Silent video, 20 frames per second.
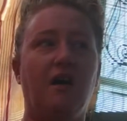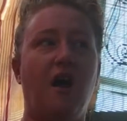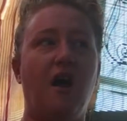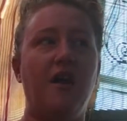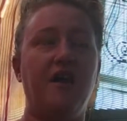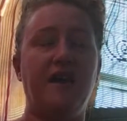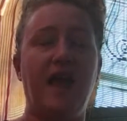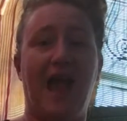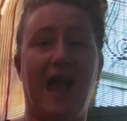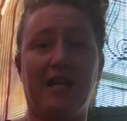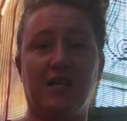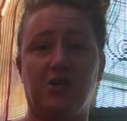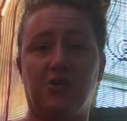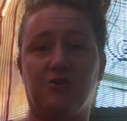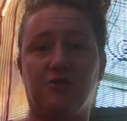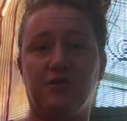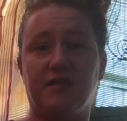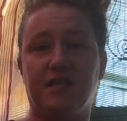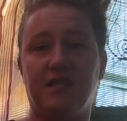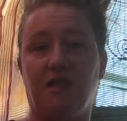
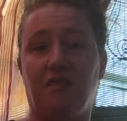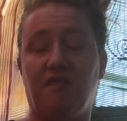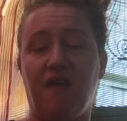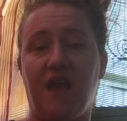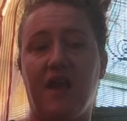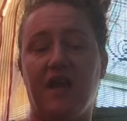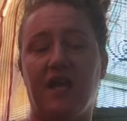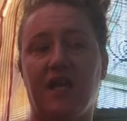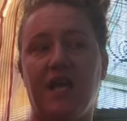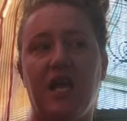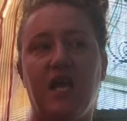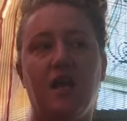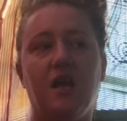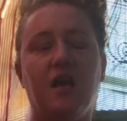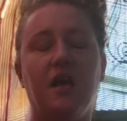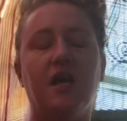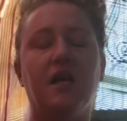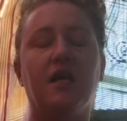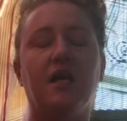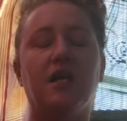unnatural synthetic
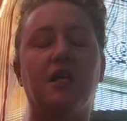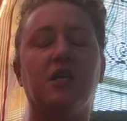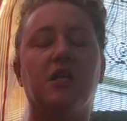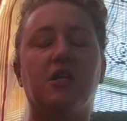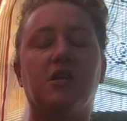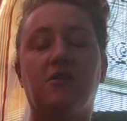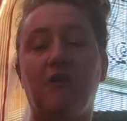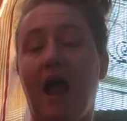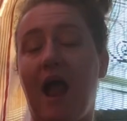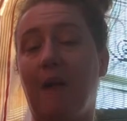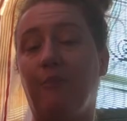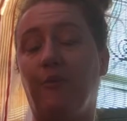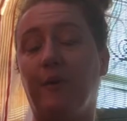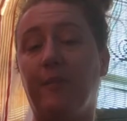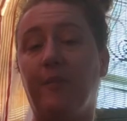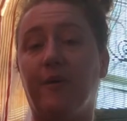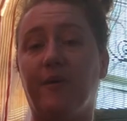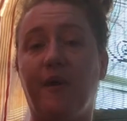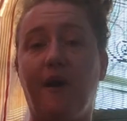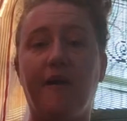crap we
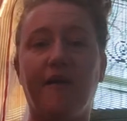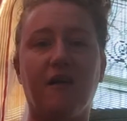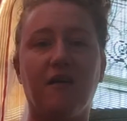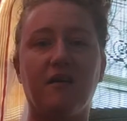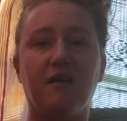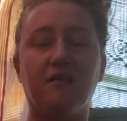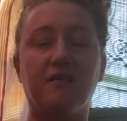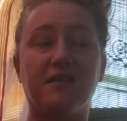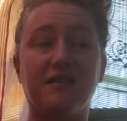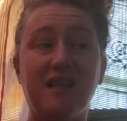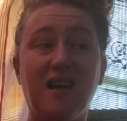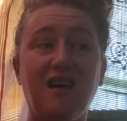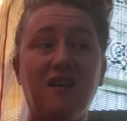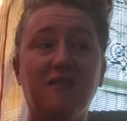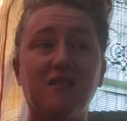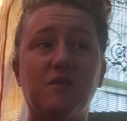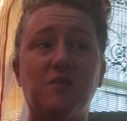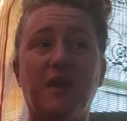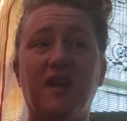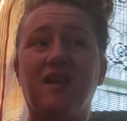put on
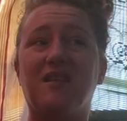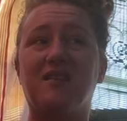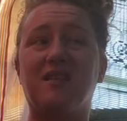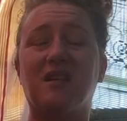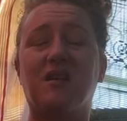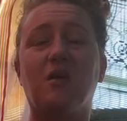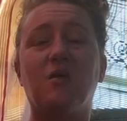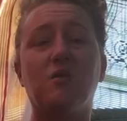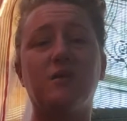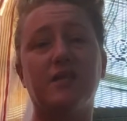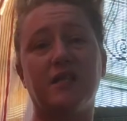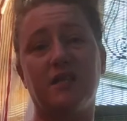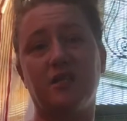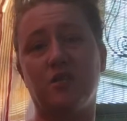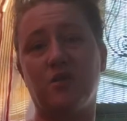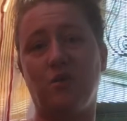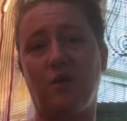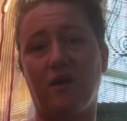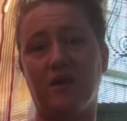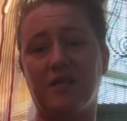ourselves, because it goes
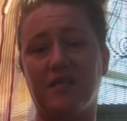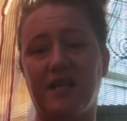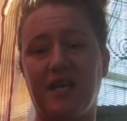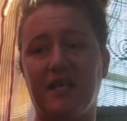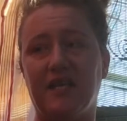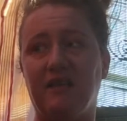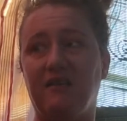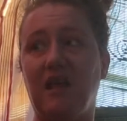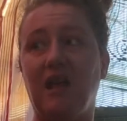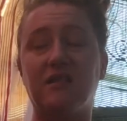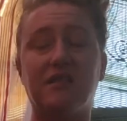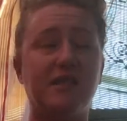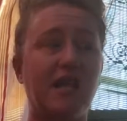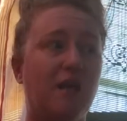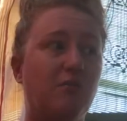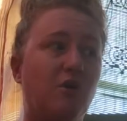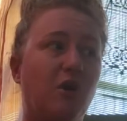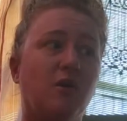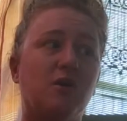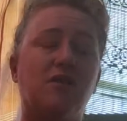into our skin. And that
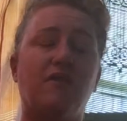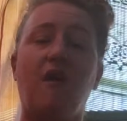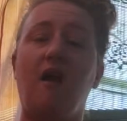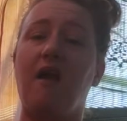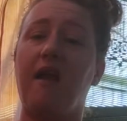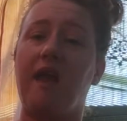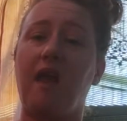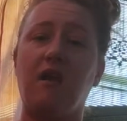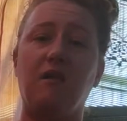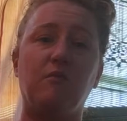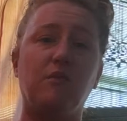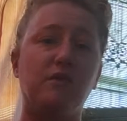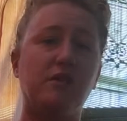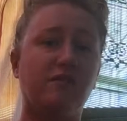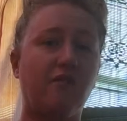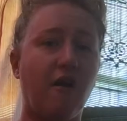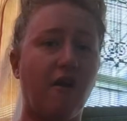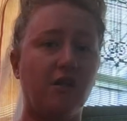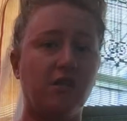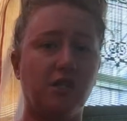same goes for our animals,
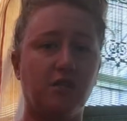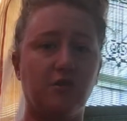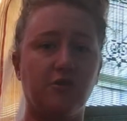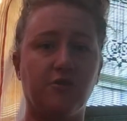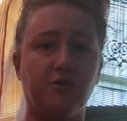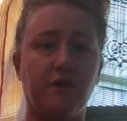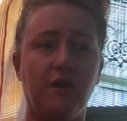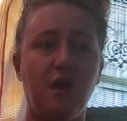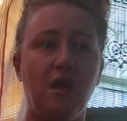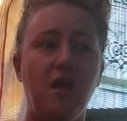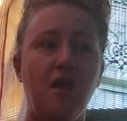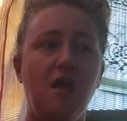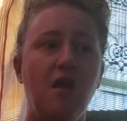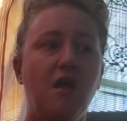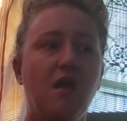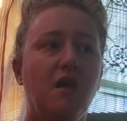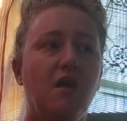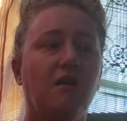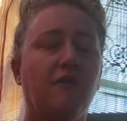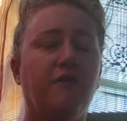for our children,
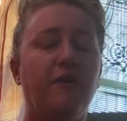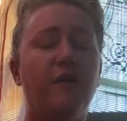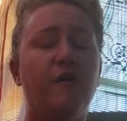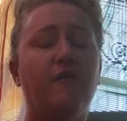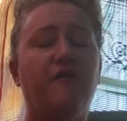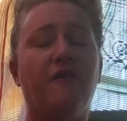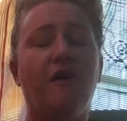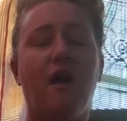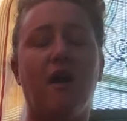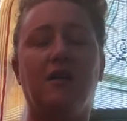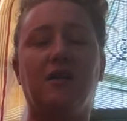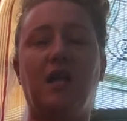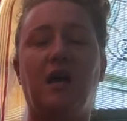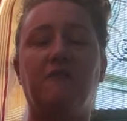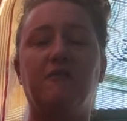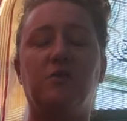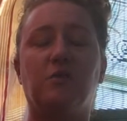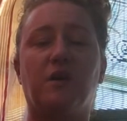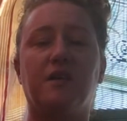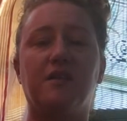you know, for our
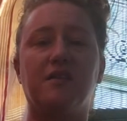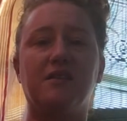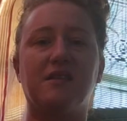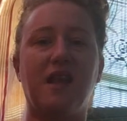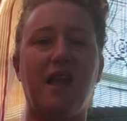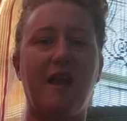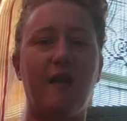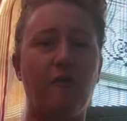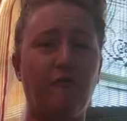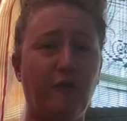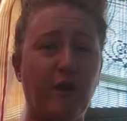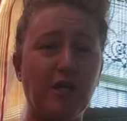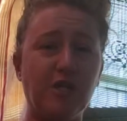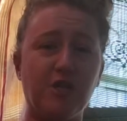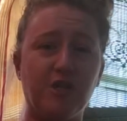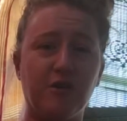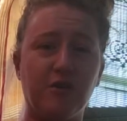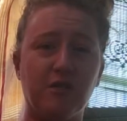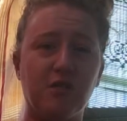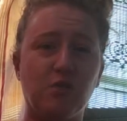loved ones. Air
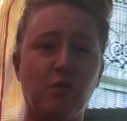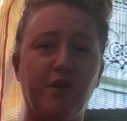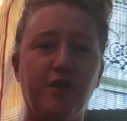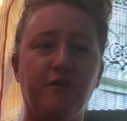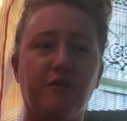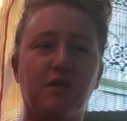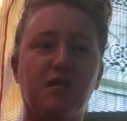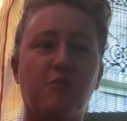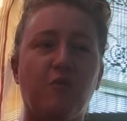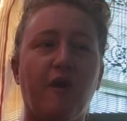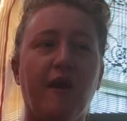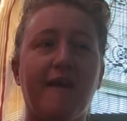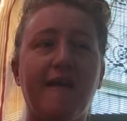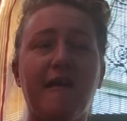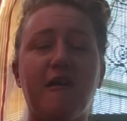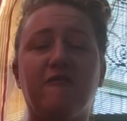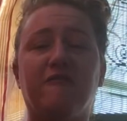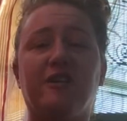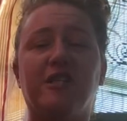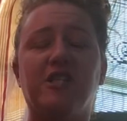fresheners, when you're spraying
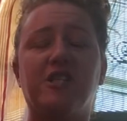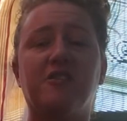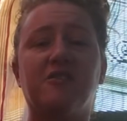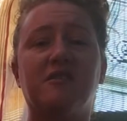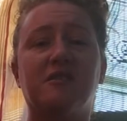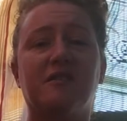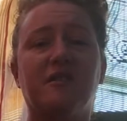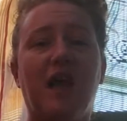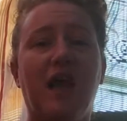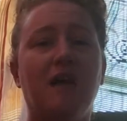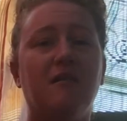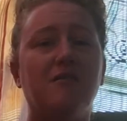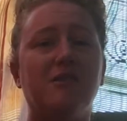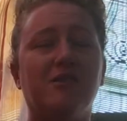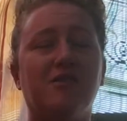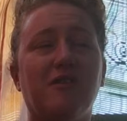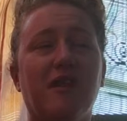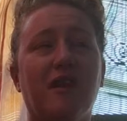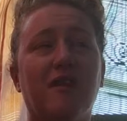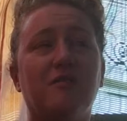air fresheners in the
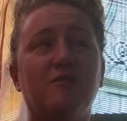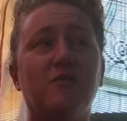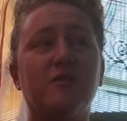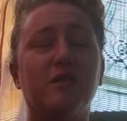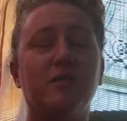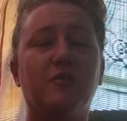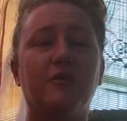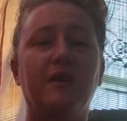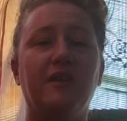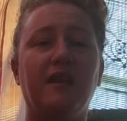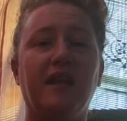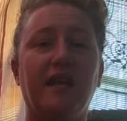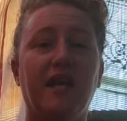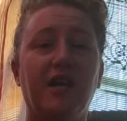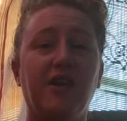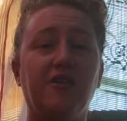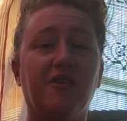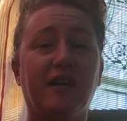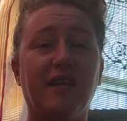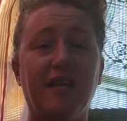house, your animals are breathing
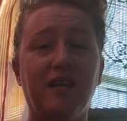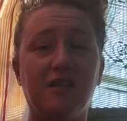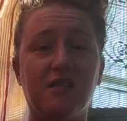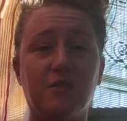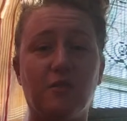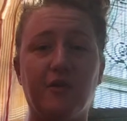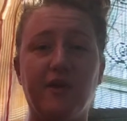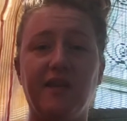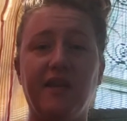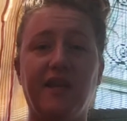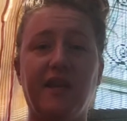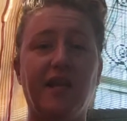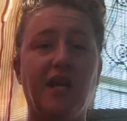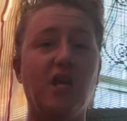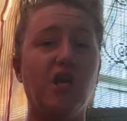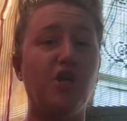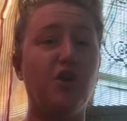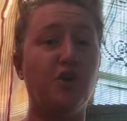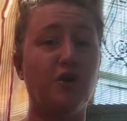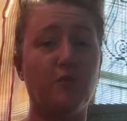in, your kids are breathing in,
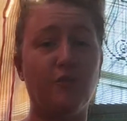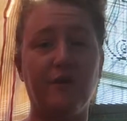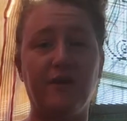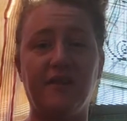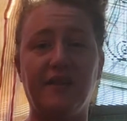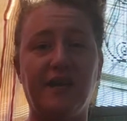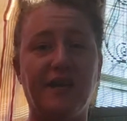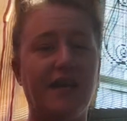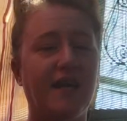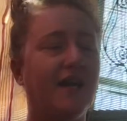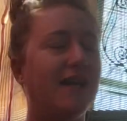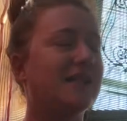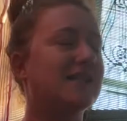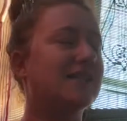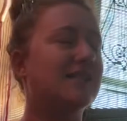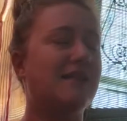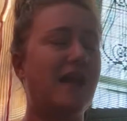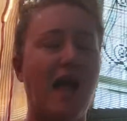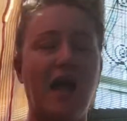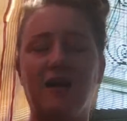and you're breathing in.
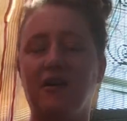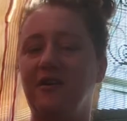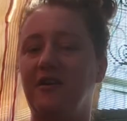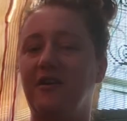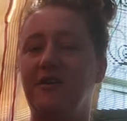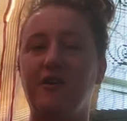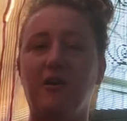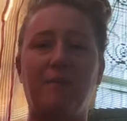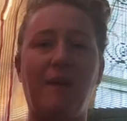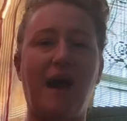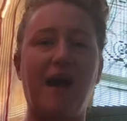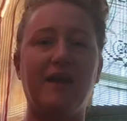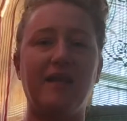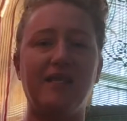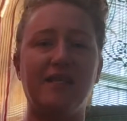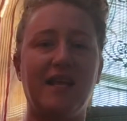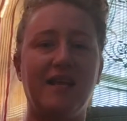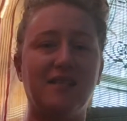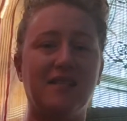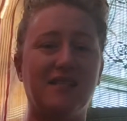It's not good. Your body
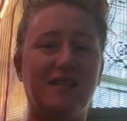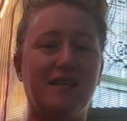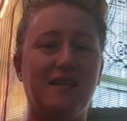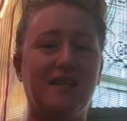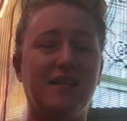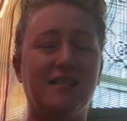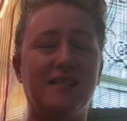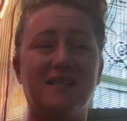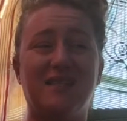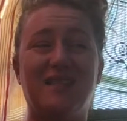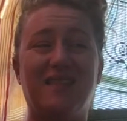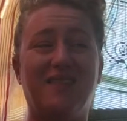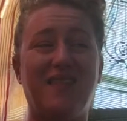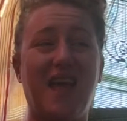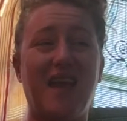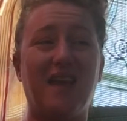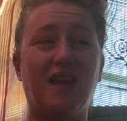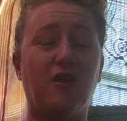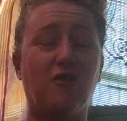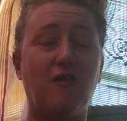takes it in, and it's
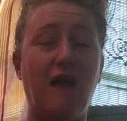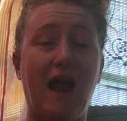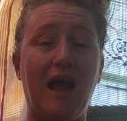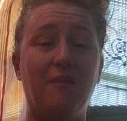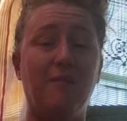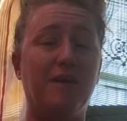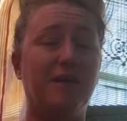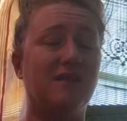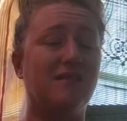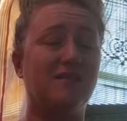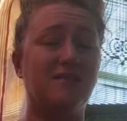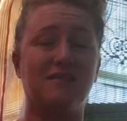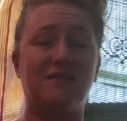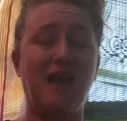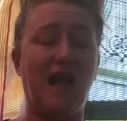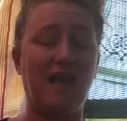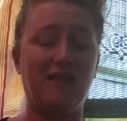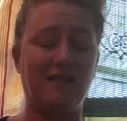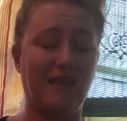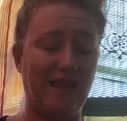synthetic crap, and it's
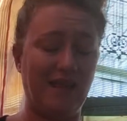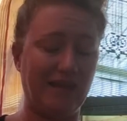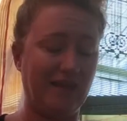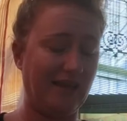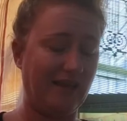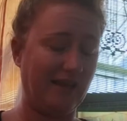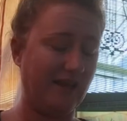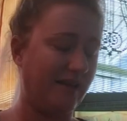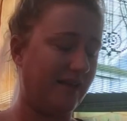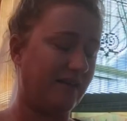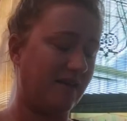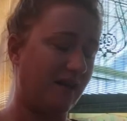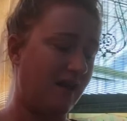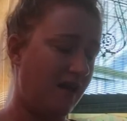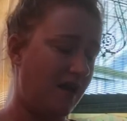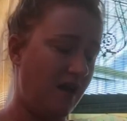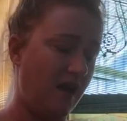not liking it. And